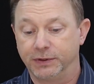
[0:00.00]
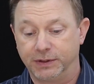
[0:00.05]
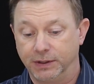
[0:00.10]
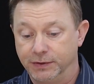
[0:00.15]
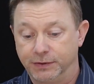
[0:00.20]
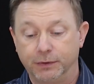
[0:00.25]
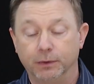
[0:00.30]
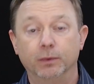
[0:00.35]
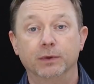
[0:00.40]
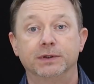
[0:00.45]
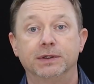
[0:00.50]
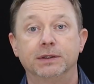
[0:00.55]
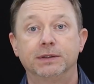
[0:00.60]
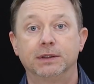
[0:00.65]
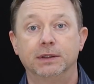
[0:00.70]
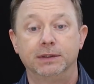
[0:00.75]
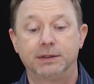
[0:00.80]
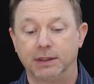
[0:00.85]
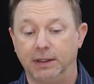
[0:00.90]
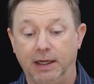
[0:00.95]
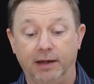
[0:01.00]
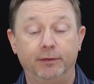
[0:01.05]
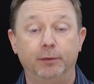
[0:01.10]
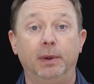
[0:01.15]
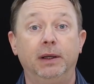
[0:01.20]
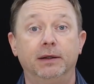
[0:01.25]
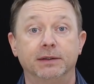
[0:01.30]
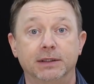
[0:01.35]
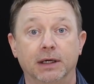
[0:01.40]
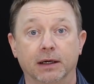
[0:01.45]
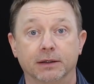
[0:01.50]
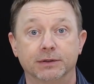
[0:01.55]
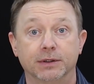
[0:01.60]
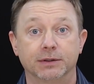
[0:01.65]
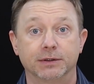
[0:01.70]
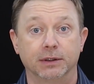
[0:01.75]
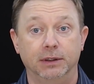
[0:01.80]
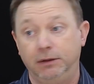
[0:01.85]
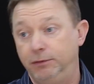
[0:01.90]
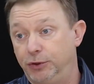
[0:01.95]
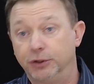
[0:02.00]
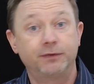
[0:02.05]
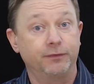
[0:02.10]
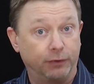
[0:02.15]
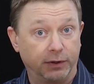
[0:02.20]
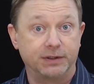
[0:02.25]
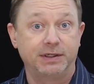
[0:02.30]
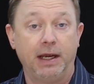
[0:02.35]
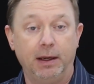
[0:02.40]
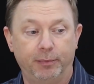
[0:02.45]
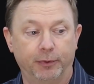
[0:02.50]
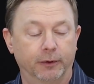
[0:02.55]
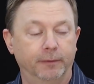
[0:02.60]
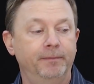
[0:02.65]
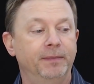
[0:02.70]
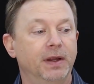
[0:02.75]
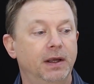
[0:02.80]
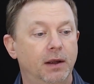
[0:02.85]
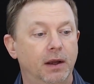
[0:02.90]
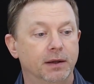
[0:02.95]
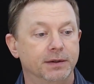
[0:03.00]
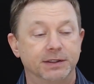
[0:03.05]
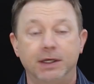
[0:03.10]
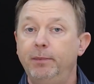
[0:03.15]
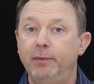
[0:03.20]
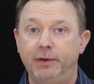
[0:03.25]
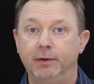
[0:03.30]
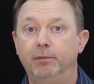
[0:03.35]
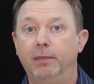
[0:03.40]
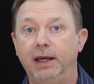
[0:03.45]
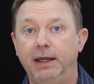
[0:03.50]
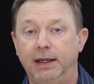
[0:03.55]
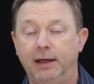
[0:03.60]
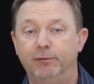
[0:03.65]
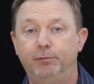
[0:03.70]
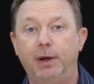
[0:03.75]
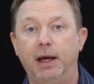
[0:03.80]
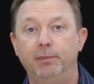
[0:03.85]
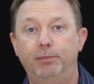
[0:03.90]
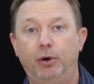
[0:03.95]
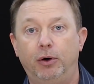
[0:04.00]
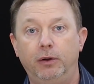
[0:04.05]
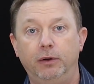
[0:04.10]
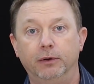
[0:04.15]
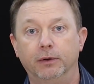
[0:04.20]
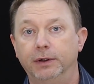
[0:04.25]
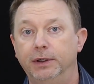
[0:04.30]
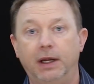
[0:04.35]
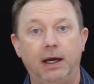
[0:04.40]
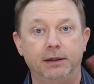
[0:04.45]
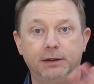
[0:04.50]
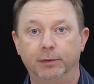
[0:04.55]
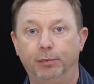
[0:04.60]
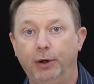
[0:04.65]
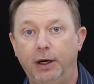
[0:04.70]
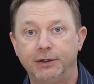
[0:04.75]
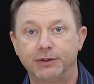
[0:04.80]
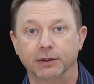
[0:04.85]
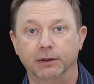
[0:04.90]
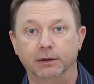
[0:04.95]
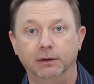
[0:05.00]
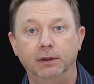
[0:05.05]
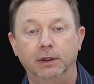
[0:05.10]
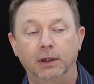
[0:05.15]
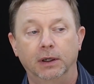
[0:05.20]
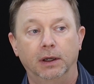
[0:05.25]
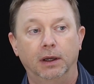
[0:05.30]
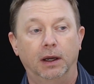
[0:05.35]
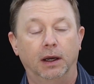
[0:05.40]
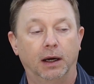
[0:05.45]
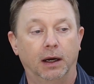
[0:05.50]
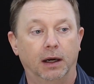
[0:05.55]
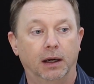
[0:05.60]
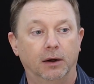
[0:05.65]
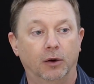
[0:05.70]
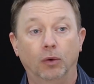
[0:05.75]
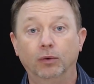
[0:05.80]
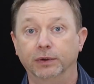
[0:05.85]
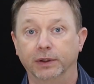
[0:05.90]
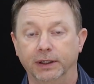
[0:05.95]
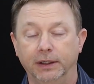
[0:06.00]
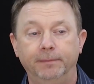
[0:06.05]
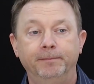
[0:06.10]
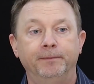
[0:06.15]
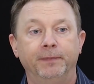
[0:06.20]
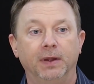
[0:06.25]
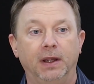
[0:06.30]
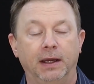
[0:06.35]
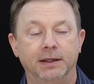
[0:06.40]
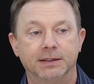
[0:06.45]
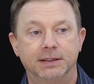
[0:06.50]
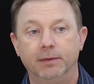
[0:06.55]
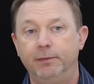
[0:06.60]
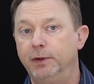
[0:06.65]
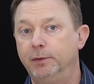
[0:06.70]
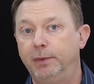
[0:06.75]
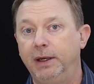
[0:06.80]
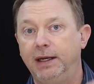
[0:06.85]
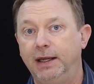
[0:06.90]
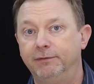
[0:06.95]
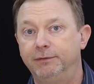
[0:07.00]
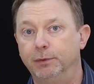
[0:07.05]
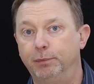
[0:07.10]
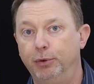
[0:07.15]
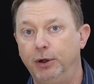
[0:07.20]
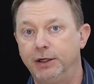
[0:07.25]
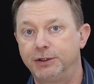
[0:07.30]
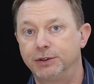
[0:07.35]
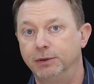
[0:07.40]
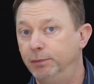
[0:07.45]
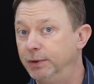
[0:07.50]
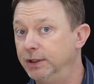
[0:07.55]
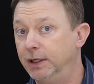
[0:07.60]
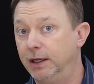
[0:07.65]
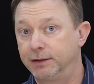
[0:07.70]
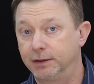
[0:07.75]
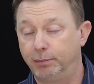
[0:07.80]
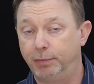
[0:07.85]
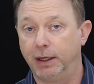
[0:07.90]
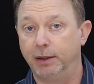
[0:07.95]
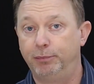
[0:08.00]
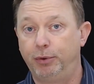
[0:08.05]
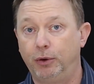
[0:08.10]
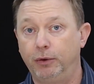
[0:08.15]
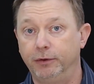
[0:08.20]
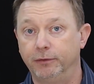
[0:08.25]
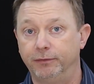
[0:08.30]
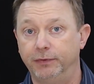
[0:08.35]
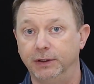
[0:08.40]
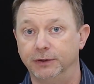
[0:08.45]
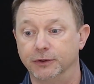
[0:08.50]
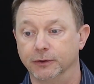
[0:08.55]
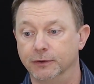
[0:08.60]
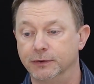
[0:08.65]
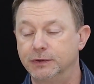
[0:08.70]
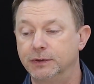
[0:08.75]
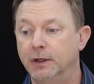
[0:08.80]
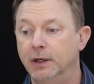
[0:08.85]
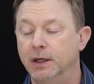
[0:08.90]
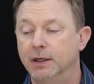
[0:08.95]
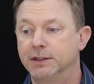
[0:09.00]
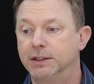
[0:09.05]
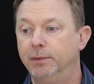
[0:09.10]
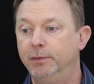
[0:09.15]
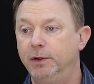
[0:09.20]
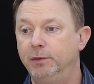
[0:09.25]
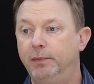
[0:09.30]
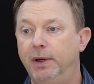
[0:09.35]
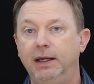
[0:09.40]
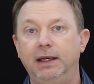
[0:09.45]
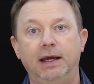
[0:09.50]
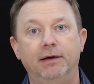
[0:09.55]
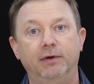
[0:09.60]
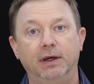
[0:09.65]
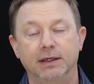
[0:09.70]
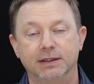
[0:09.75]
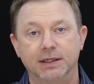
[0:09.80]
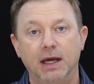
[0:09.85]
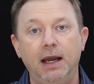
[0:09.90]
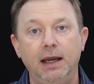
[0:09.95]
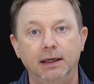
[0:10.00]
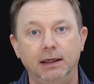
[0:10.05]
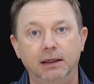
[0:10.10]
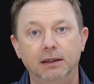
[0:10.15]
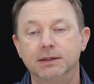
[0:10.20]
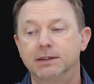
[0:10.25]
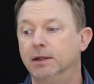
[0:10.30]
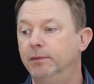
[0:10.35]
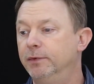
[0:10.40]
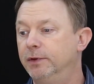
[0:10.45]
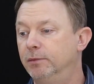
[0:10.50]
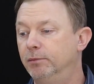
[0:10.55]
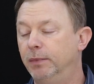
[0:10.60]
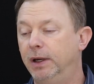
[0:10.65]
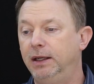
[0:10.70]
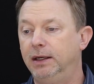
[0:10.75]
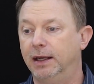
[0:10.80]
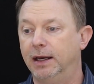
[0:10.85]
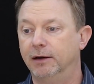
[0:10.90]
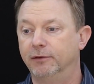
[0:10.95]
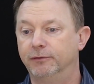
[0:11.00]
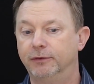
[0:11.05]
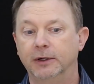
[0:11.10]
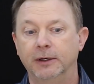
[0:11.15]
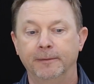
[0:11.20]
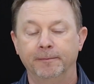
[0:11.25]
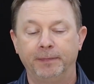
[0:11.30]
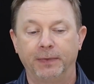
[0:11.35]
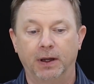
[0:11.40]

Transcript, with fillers: was insulin resistance and heavy metal toxicity, just for example, some of them might have bipolar and not depression only, and some of them might have depression but not the bipolar features, some of them might have anxiety, and some of them might have